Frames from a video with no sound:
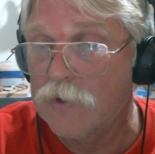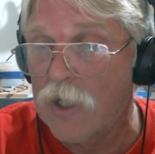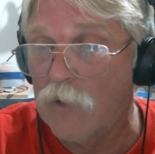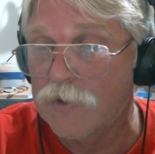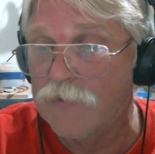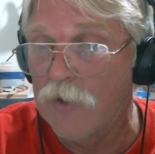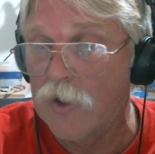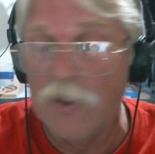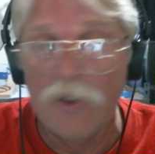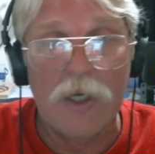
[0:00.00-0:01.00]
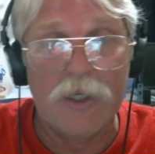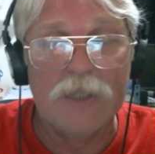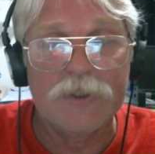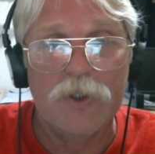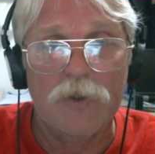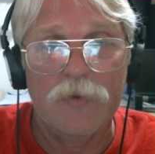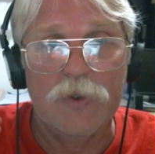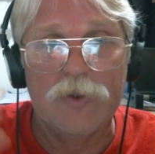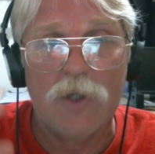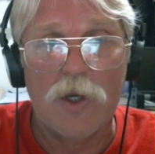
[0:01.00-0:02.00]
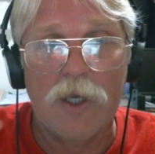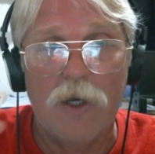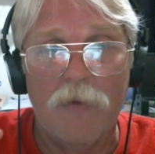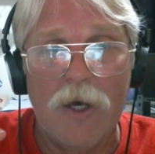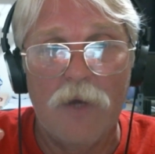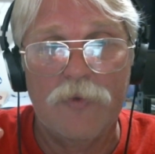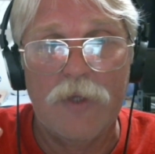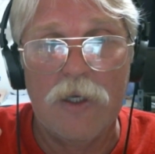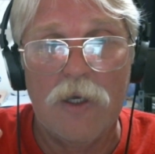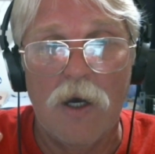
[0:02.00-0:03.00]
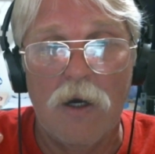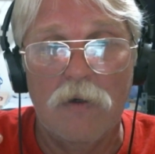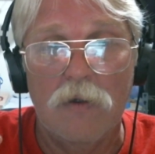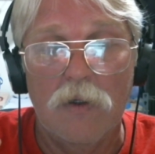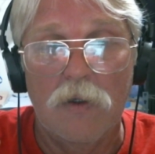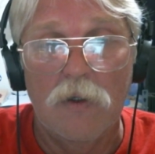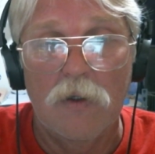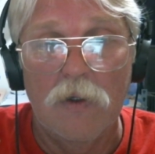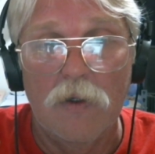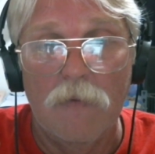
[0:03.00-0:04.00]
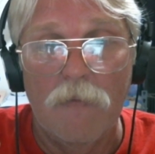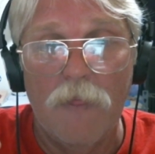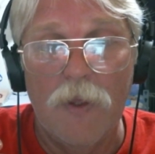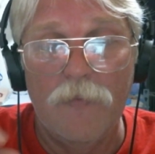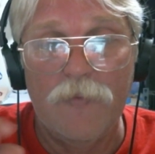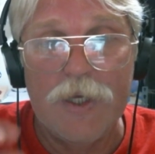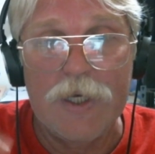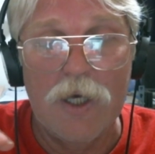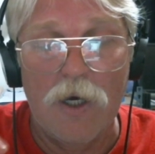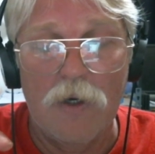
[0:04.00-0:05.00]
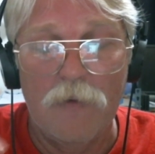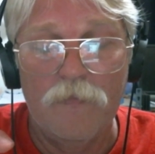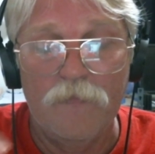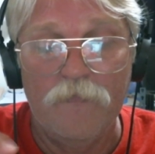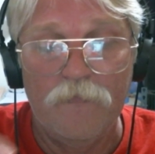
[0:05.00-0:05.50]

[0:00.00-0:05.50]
Dowels fit? Are you, I guess you're, you're talking about the uh, the um,